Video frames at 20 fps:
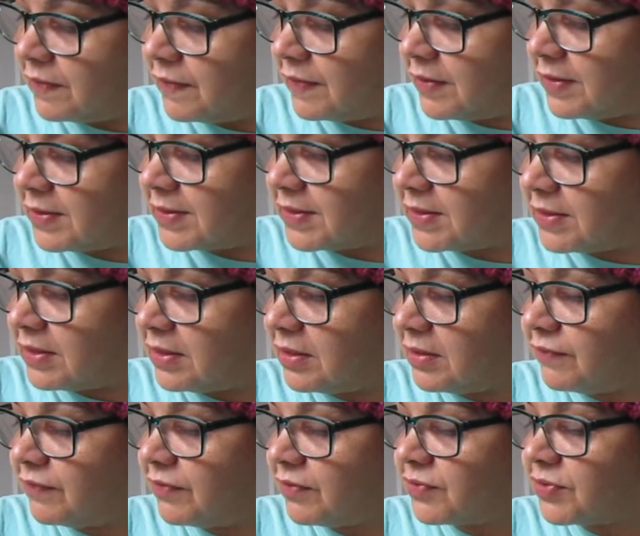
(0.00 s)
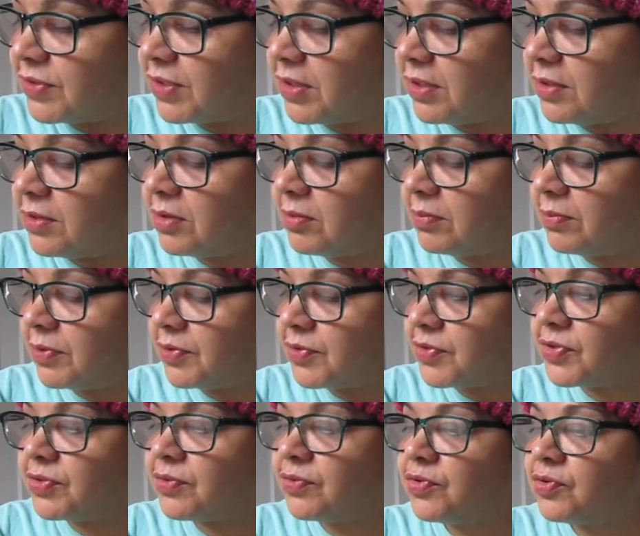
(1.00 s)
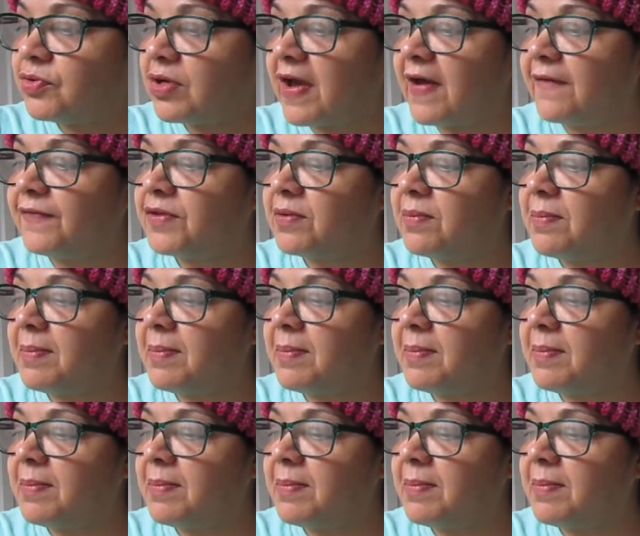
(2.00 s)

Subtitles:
Let's see if there's any numbers. So you have to